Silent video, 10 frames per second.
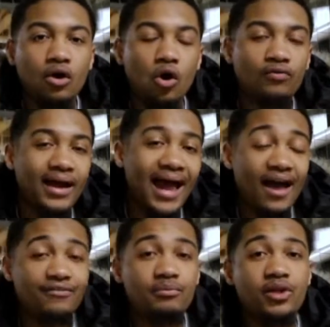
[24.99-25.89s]
over
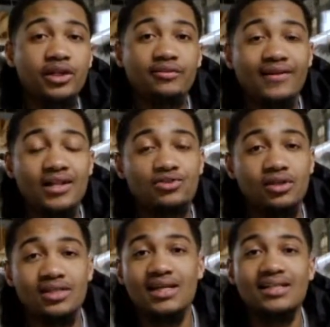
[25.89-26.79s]
500,000 followers
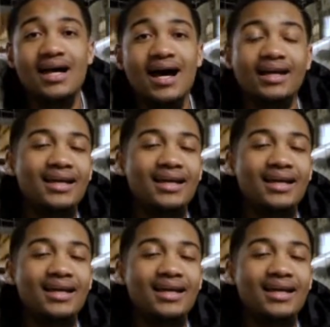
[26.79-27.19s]
on TikTok,